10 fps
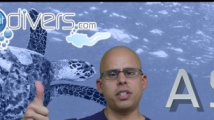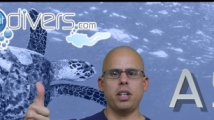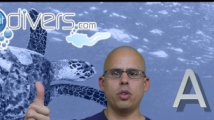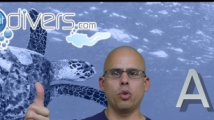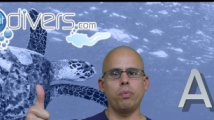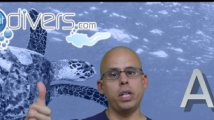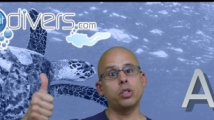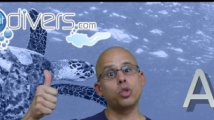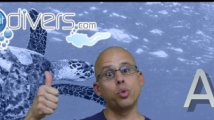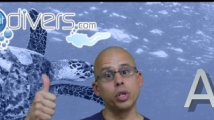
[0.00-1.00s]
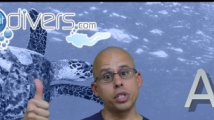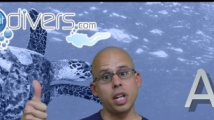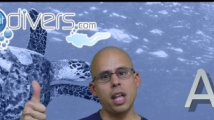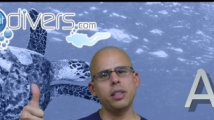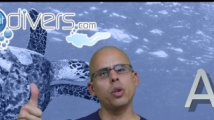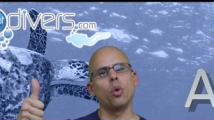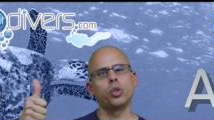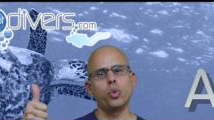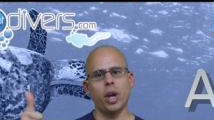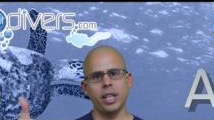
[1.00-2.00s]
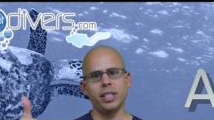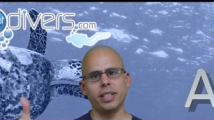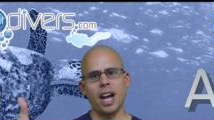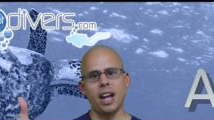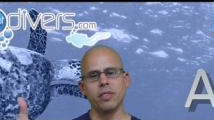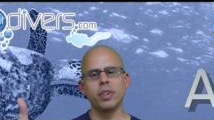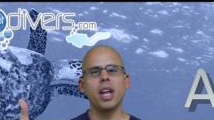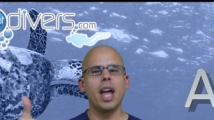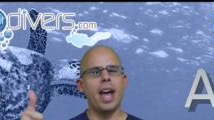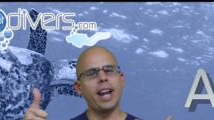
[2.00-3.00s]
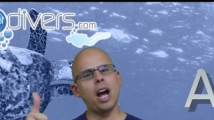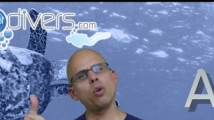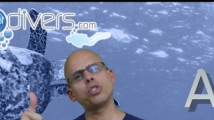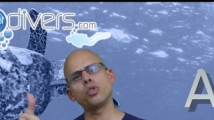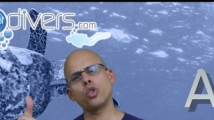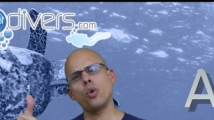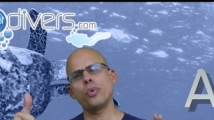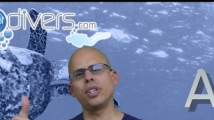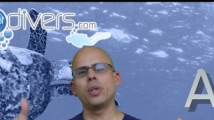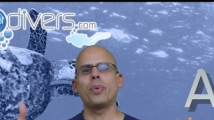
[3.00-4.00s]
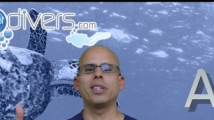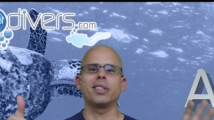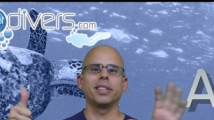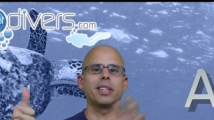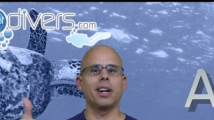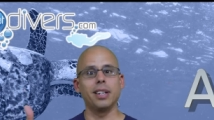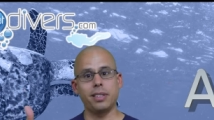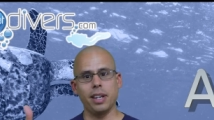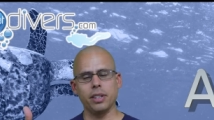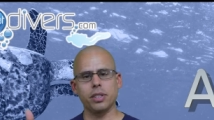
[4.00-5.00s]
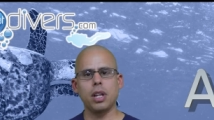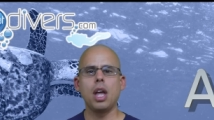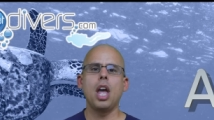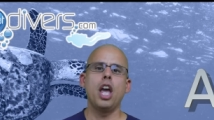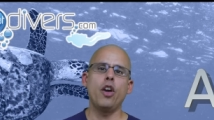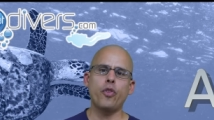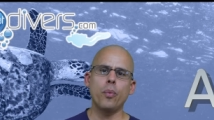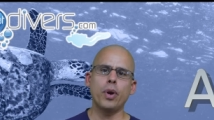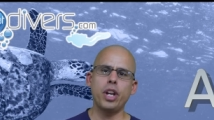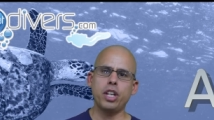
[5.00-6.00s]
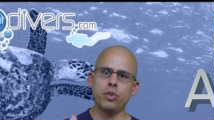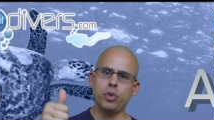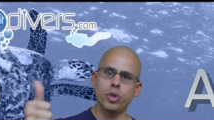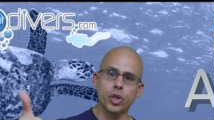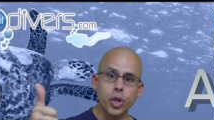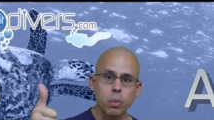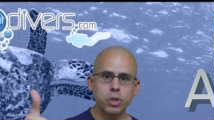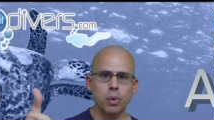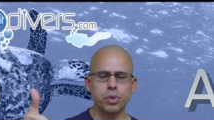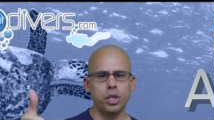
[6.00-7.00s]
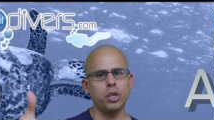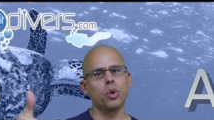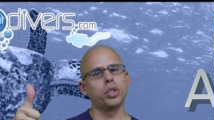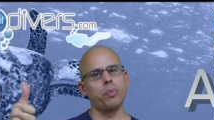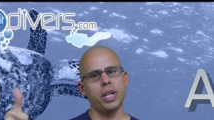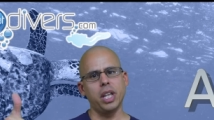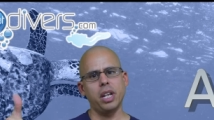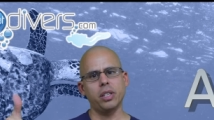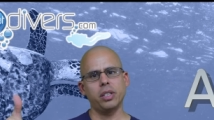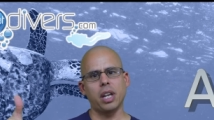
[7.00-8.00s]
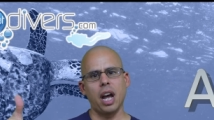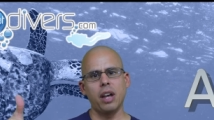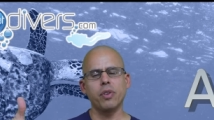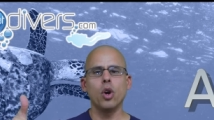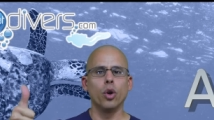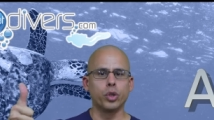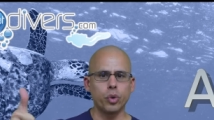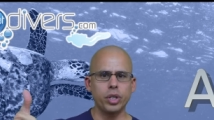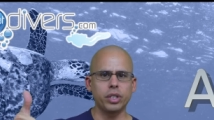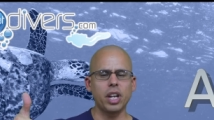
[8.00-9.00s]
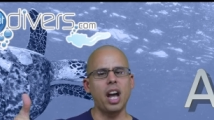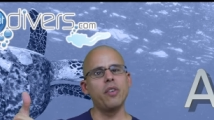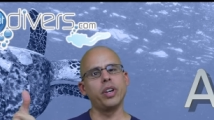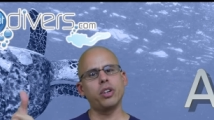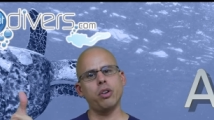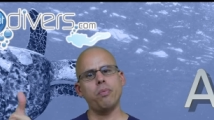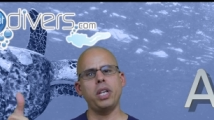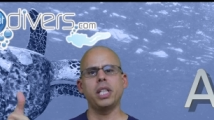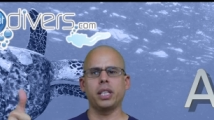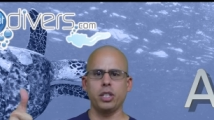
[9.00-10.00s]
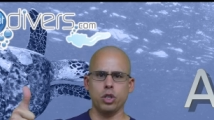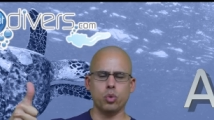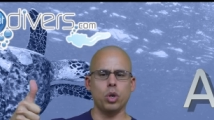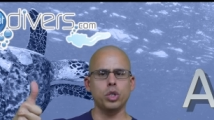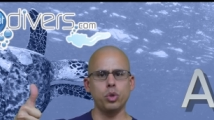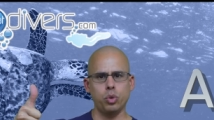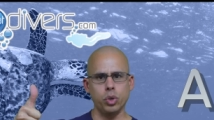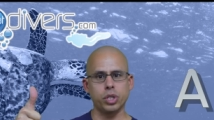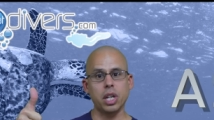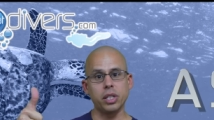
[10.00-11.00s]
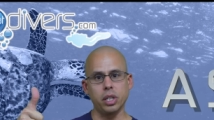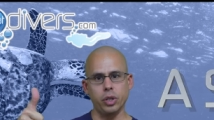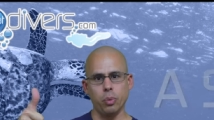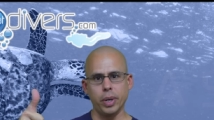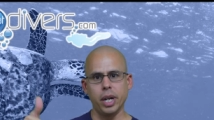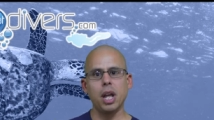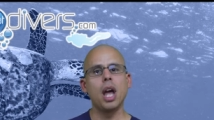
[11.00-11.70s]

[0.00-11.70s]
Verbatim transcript: signal means to ascend or to end the dive, and how it's interpreted depends on the context. If your buddy gives you the thumbs up signal at the beginning of the dive or during the dive, it could mean that they just want you to ascend a little bit.